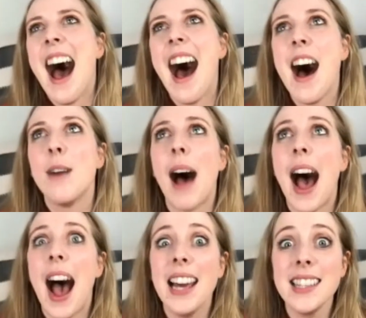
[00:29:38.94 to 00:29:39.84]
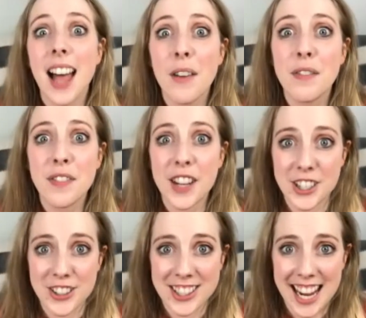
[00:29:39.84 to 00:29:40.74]
I love
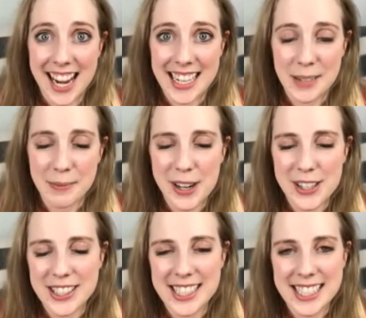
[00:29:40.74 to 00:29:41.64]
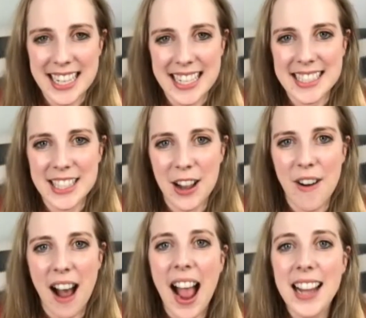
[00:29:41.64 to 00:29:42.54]
figure skating personally.
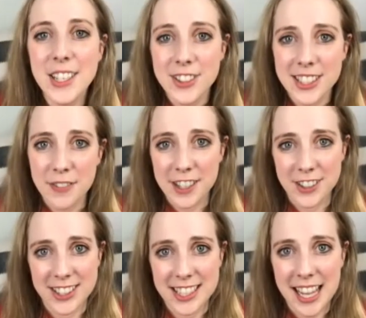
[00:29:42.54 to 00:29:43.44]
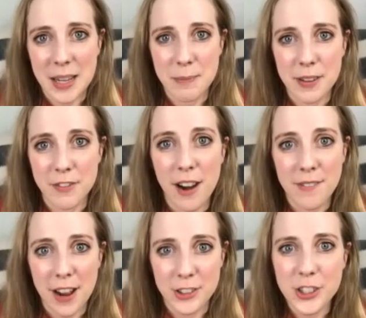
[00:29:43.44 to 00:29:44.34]
So I used to figure skate before I
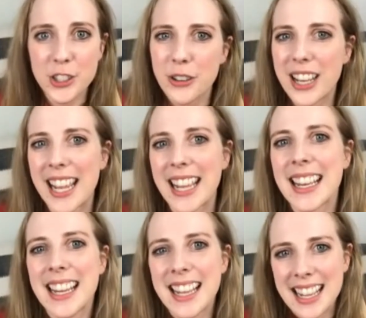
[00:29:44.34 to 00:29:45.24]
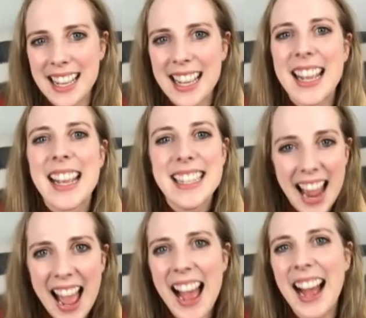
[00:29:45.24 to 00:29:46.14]
found shooting.
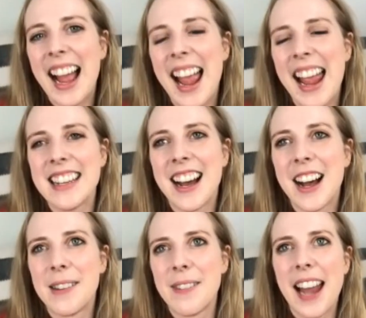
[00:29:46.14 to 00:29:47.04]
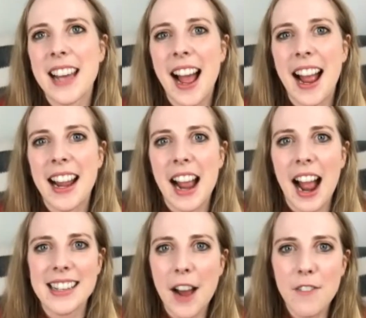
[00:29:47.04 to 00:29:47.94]
Yeah, and
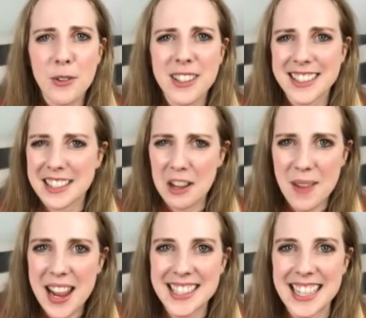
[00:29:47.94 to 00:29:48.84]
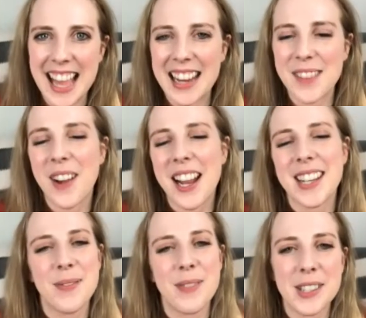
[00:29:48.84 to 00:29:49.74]
I never was amazing at it by
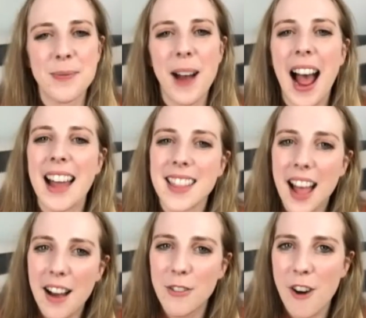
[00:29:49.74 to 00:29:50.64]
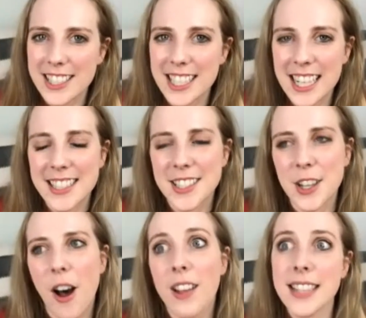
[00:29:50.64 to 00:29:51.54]
any means, but I love watching it.
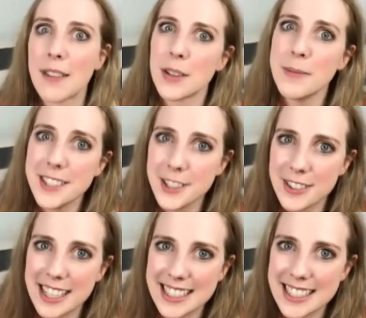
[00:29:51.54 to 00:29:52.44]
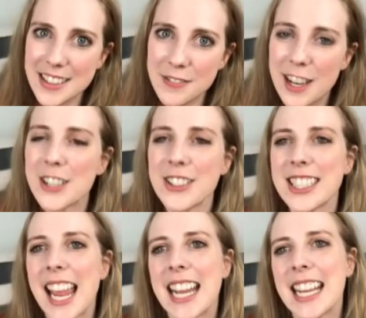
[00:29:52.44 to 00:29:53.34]
So I'll definitely be tuning into the figure
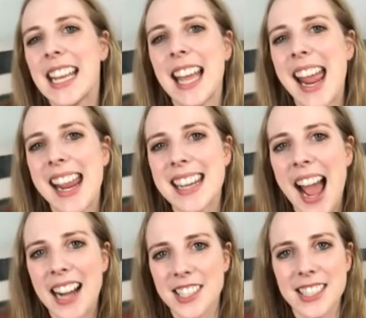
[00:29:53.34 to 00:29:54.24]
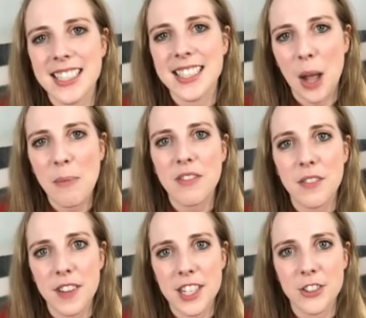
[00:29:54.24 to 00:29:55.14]
skating, and actually some of
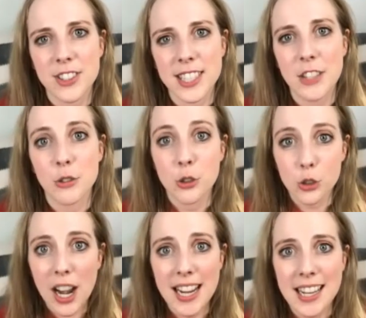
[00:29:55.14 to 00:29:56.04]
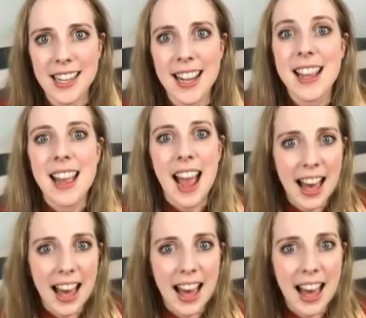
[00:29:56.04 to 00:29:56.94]
the figure skaters train
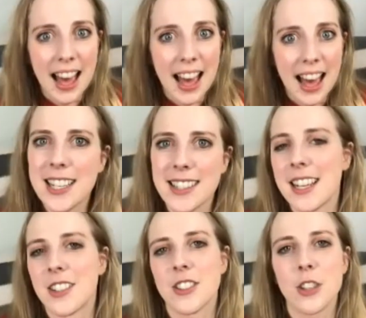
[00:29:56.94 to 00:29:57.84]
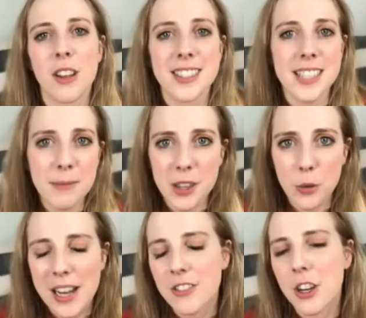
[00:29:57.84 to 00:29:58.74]
at the Olympic Training Center. So I'll see them in the
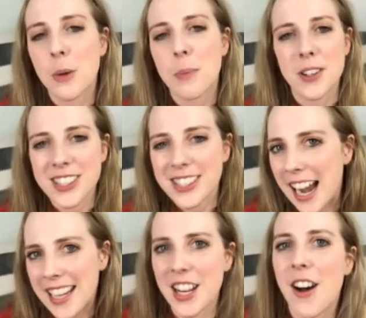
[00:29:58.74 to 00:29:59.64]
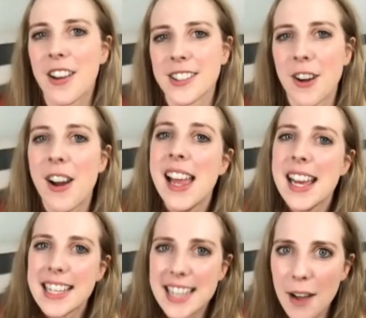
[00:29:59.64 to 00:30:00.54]
weight room or in the dining hall. So
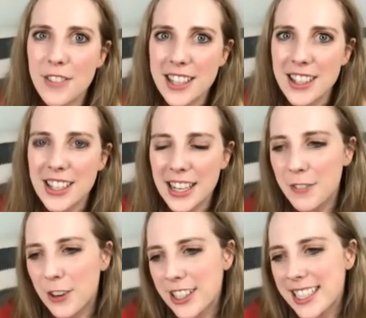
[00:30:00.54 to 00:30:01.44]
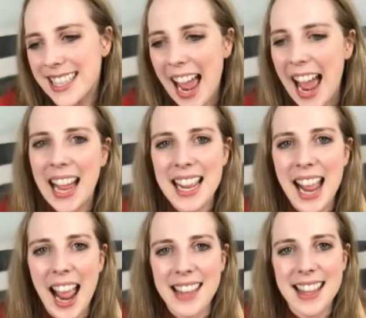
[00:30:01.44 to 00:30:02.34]
definitely looking forward to that.
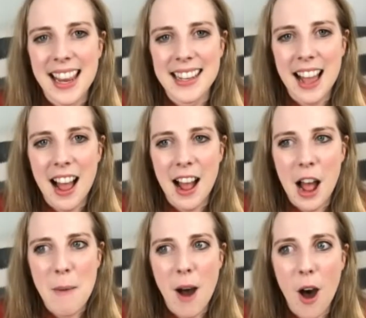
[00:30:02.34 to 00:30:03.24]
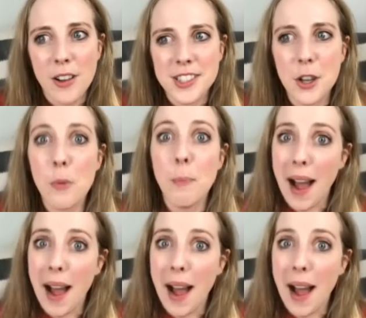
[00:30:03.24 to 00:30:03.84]
And then also